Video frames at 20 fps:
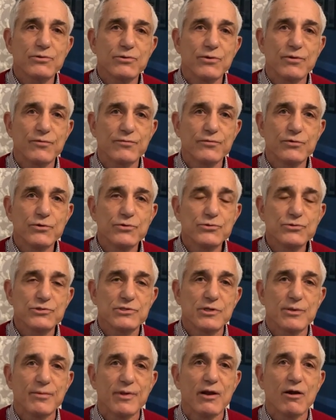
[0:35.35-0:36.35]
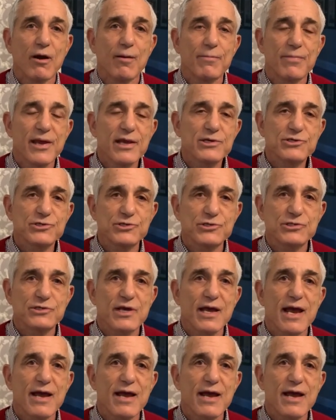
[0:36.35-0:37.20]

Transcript: to have used them and our patients are